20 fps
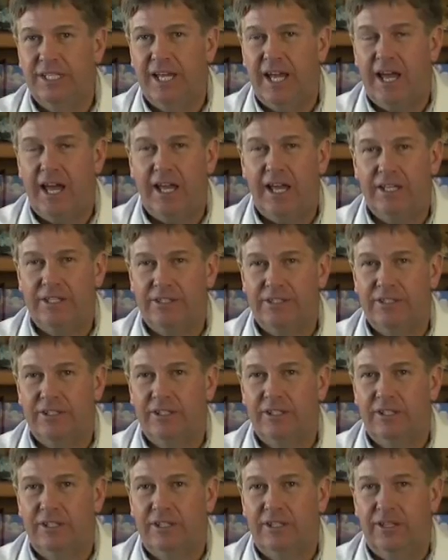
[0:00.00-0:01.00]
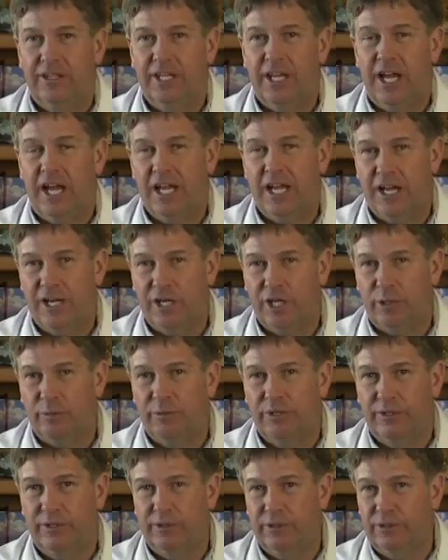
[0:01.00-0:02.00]
as the ionic
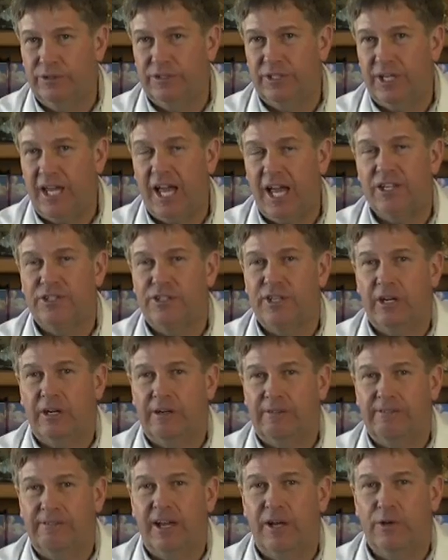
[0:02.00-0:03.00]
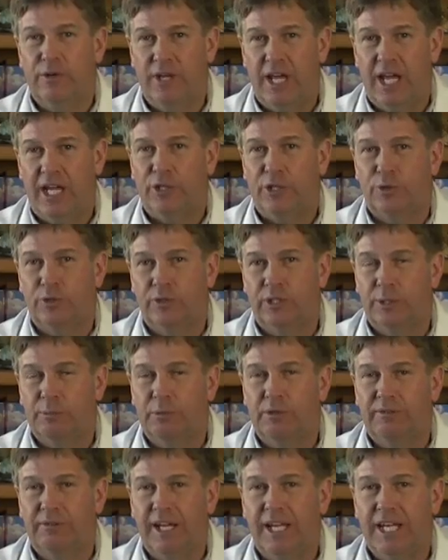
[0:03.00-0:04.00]
minerals as they are found naturally
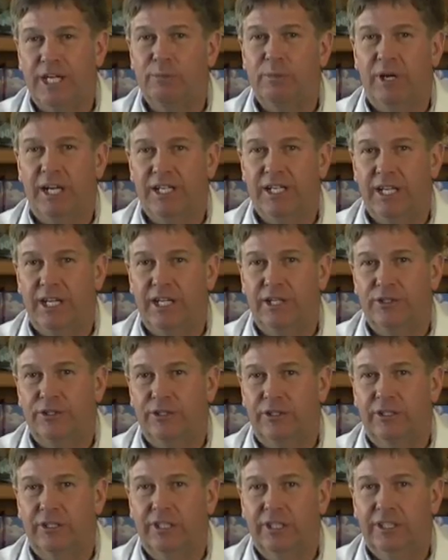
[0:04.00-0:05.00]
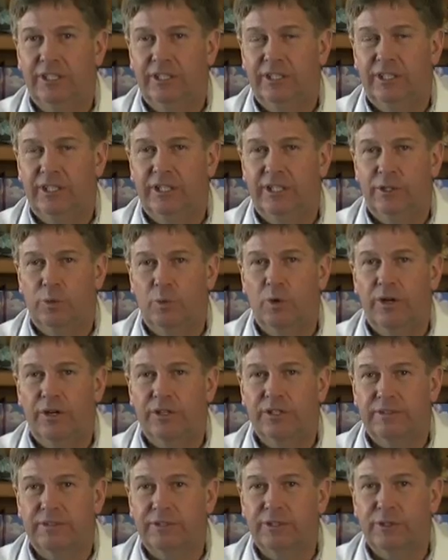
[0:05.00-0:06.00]
provided by nature in the
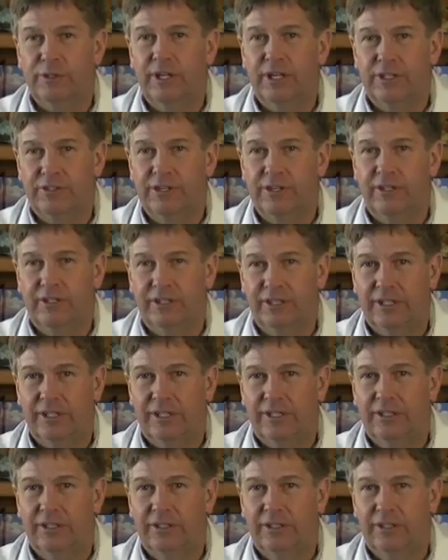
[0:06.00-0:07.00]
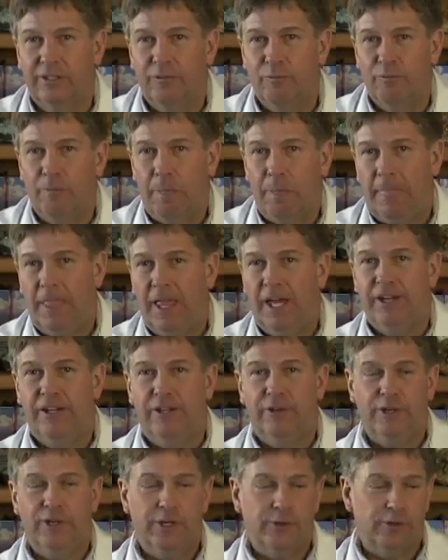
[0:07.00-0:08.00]
waters of the Great Salt Lake.
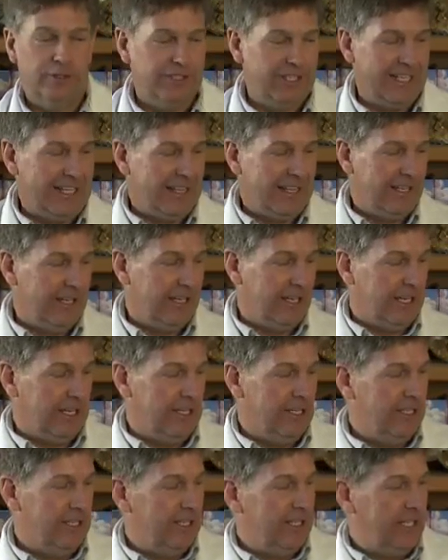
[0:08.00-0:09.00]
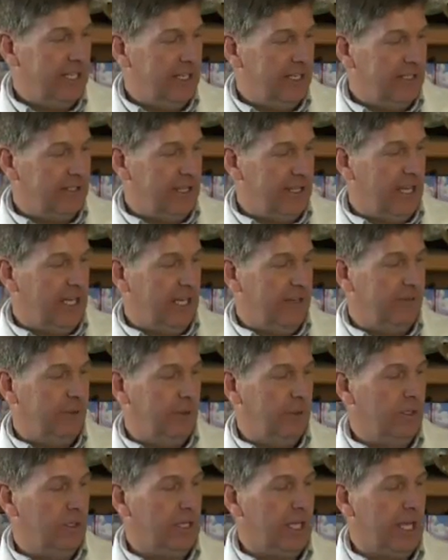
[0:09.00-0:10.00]
Another interesting thing is that if
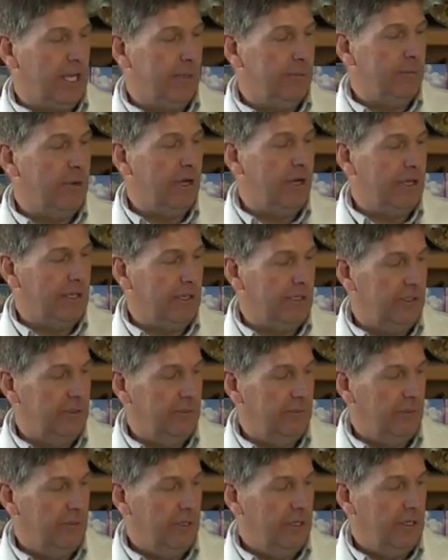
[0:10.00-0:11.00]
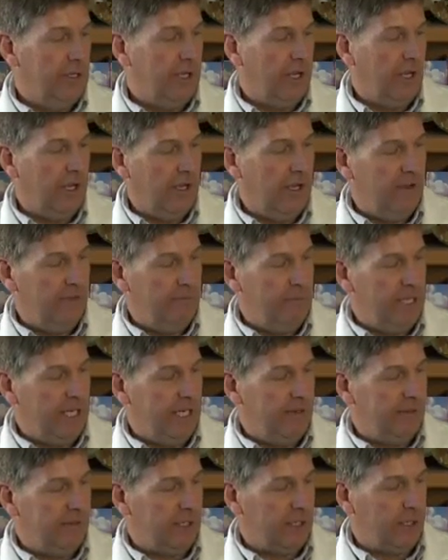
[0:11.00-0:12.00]
you look at a bottle of many of the